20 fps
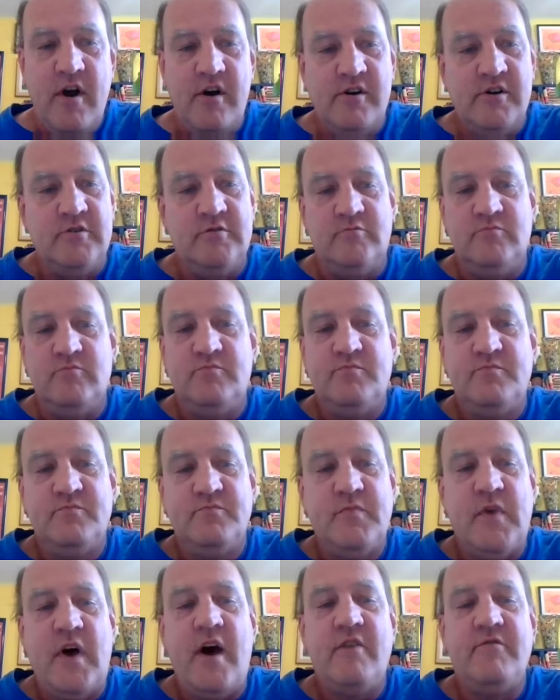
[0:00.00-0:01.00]
Um,
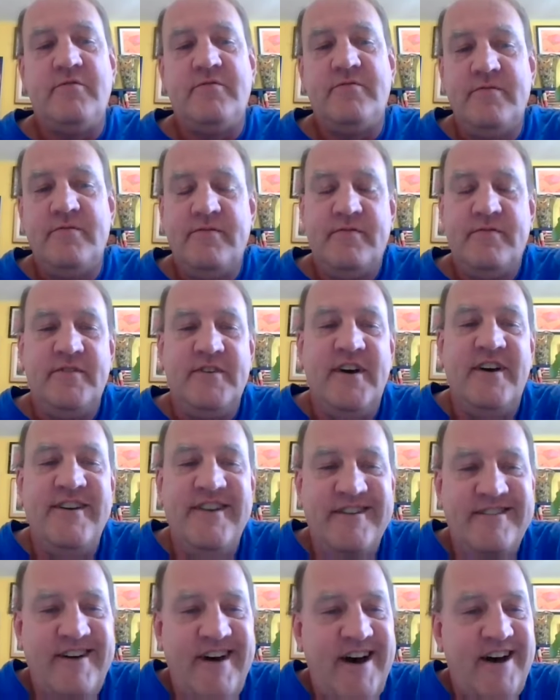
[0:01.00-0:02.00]
I've
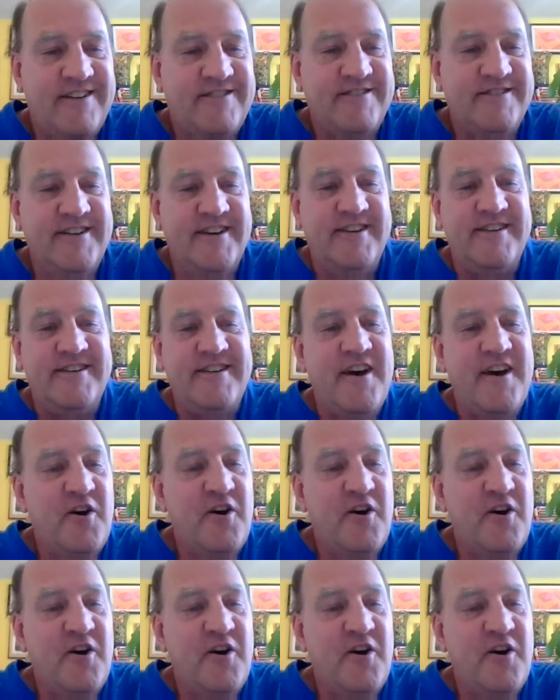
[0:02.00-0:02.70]
actually